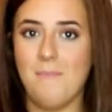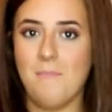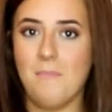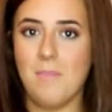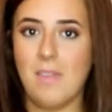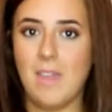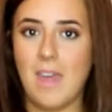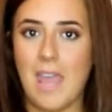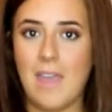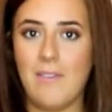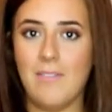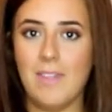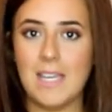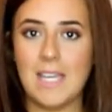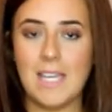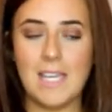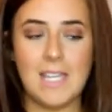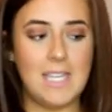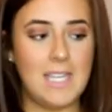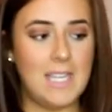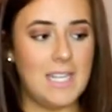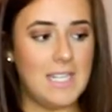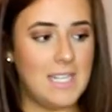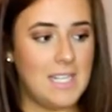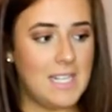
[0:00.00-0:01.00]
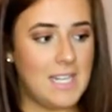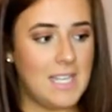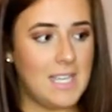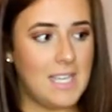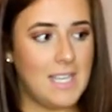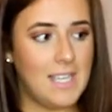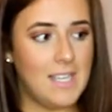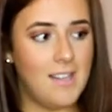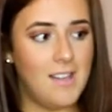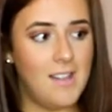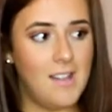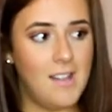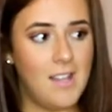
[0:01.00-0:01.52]
They have like a kitten
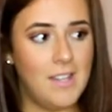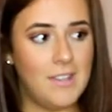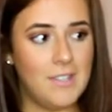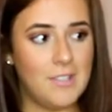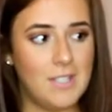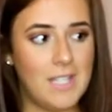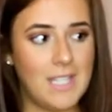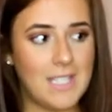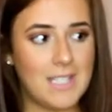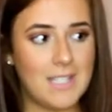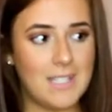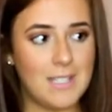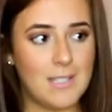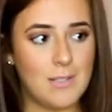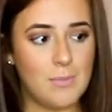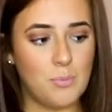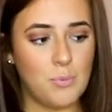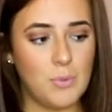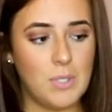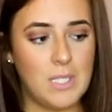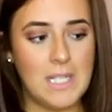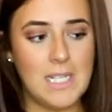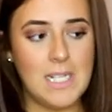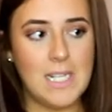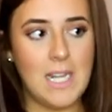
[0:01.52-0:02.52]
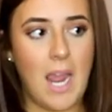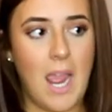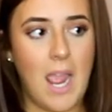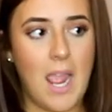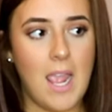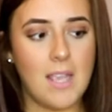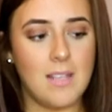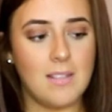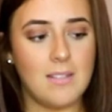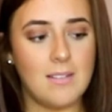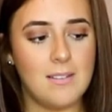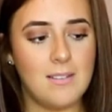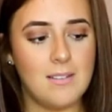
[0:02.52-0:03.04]
heel, and they're like this really
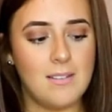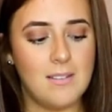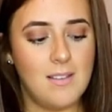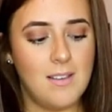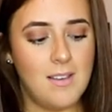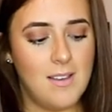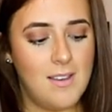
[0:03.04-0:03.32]
nice